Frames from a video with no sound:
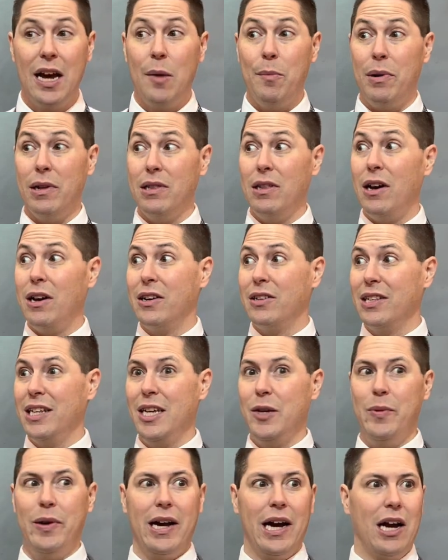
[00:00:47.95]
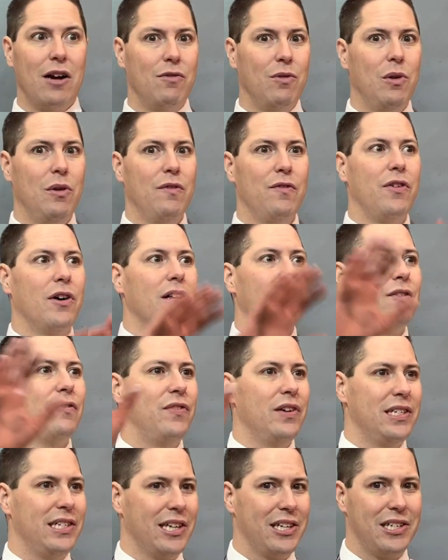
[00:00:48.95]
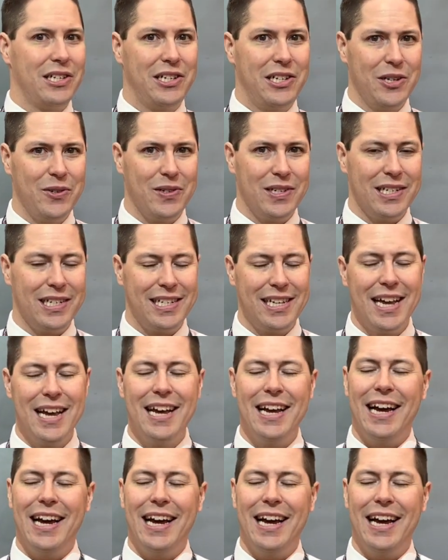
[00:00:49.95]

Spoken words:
but luckily we got a room full of physics students.